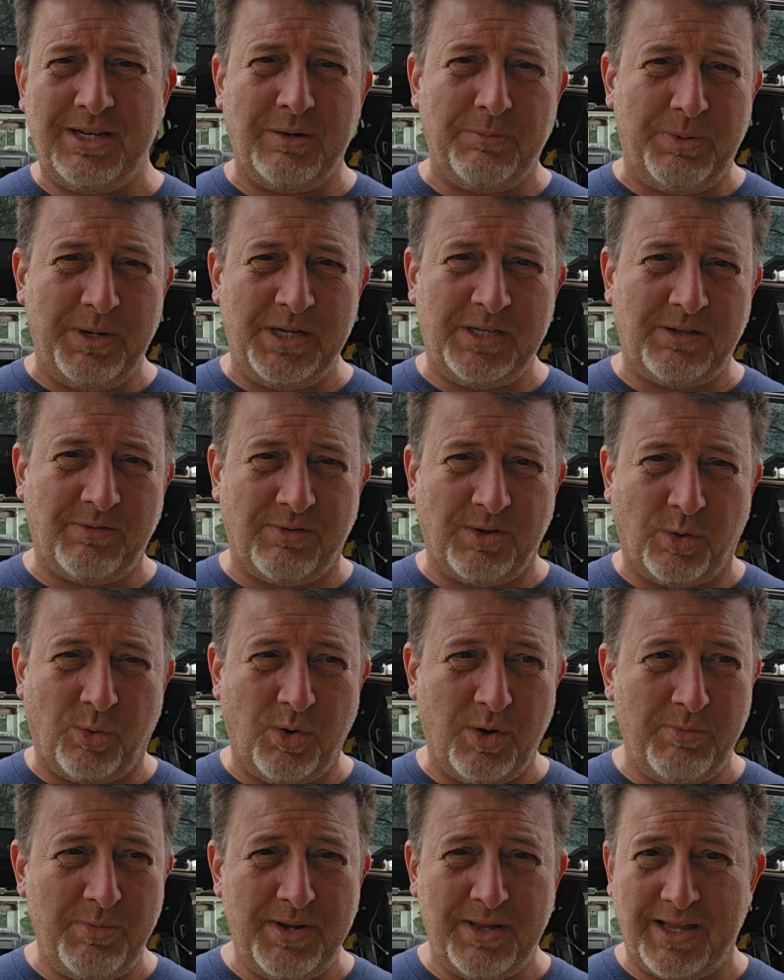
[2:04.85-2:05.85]
a piece of
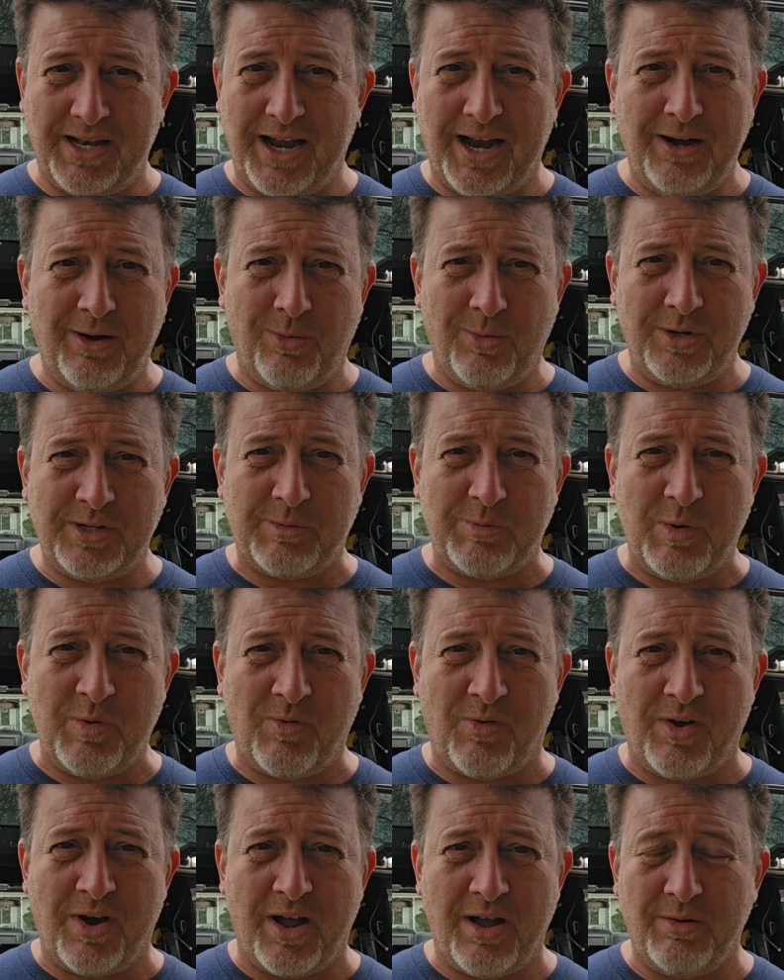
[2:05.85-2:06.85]
equipment that I don't want to move
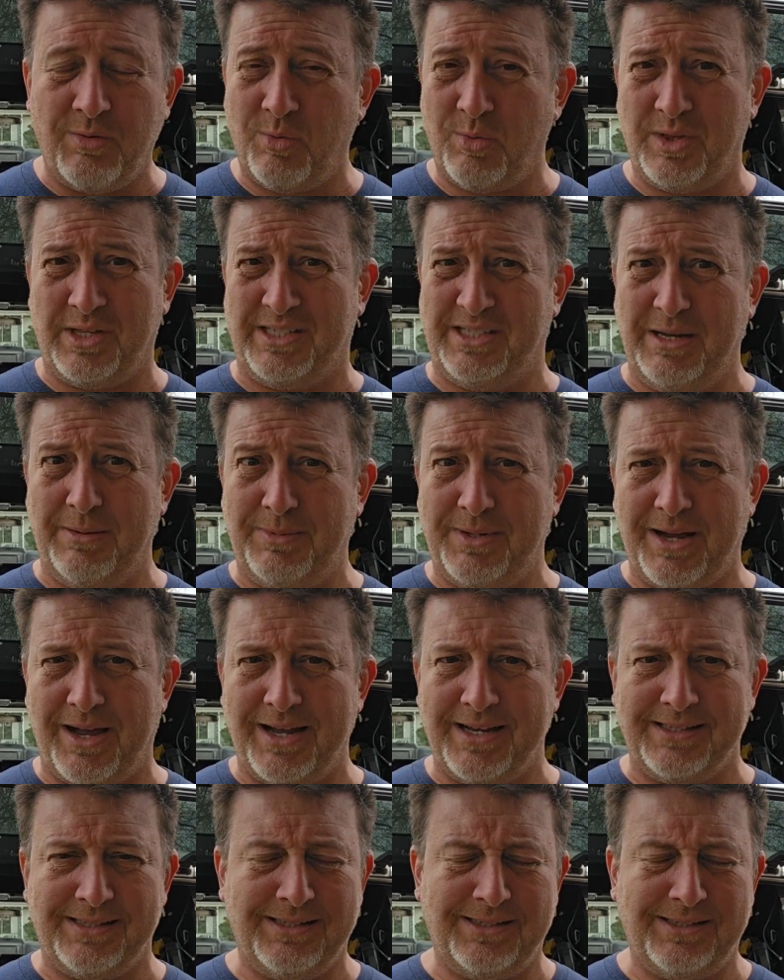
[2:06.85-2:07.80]
around with zip ties.